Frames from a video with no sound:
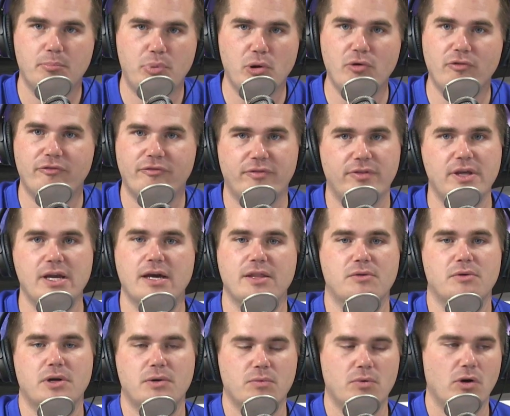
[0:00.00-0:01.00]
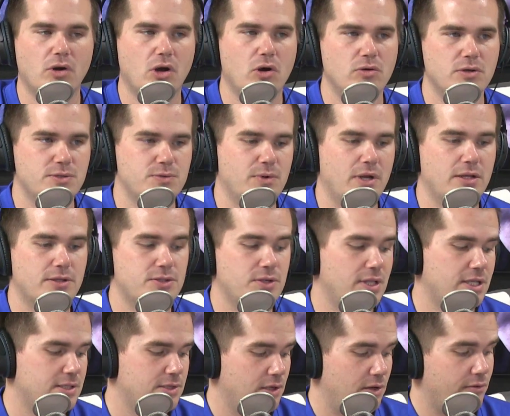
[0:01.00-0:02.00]
poof, the other one will go as well. So
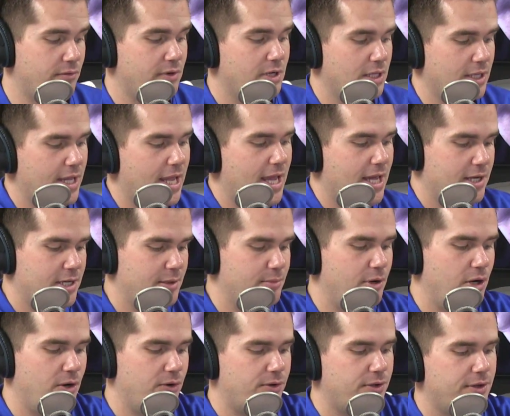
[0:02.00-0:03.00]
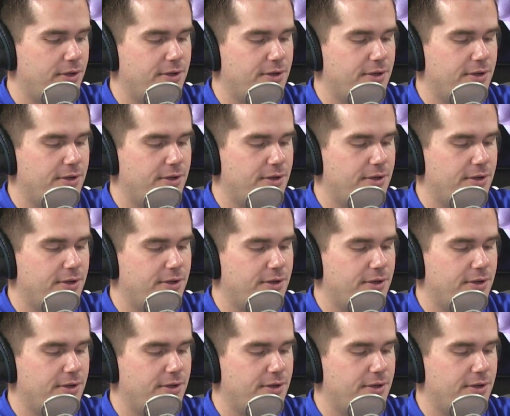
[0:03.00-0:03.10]
that's a really handy mode.